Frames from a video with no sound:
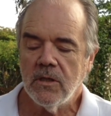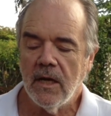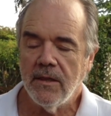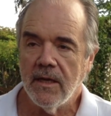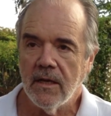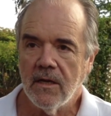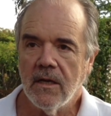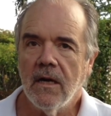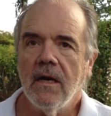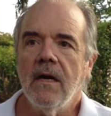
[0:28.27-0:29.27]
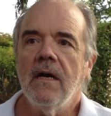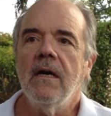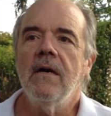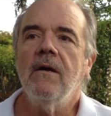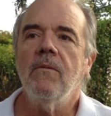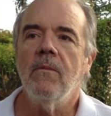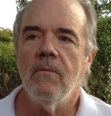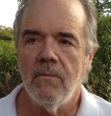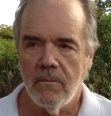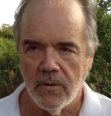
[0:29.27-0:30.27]
I think,
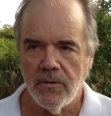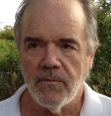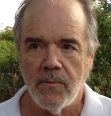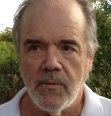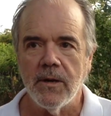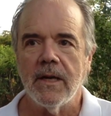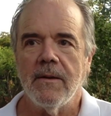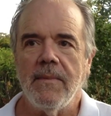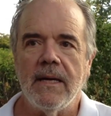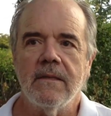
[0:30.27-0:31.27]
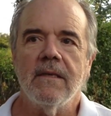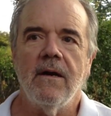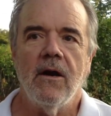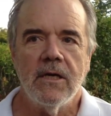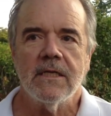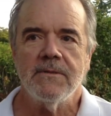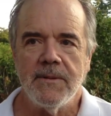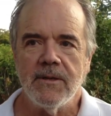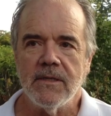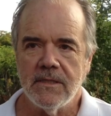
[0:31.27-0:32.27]
worth reporting about the art
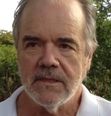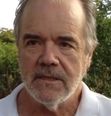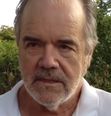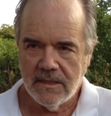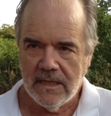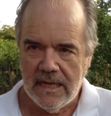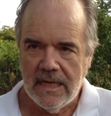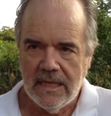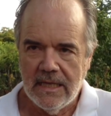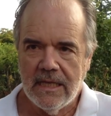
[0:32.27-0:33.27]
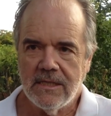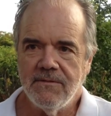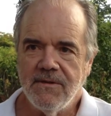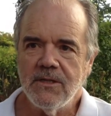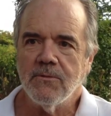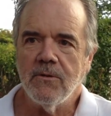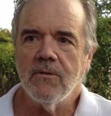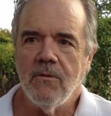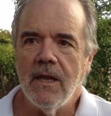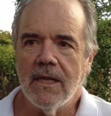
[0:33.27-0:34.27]
experience is its visceral
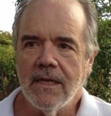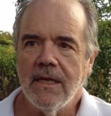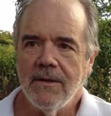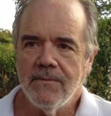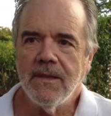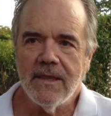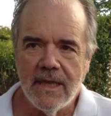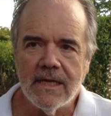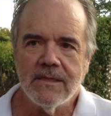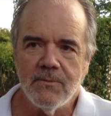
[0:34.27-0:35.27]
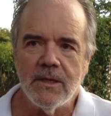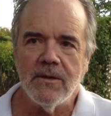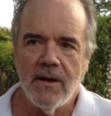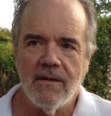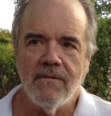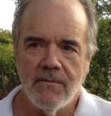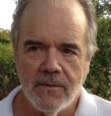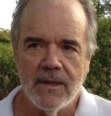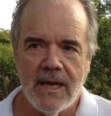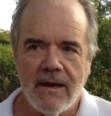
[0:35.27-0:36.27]
quality. That that's when you have you
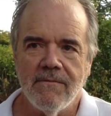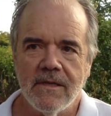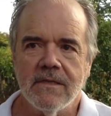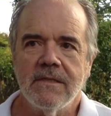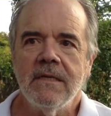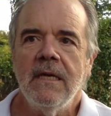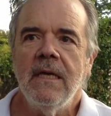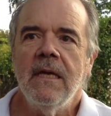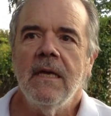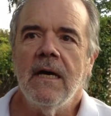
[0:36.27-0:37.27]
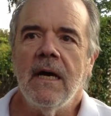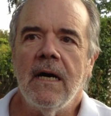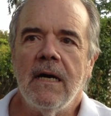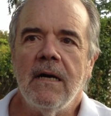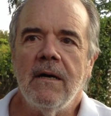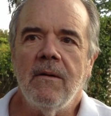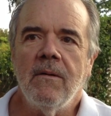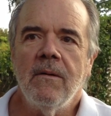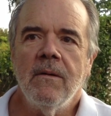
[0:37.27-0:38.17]
really have this uh,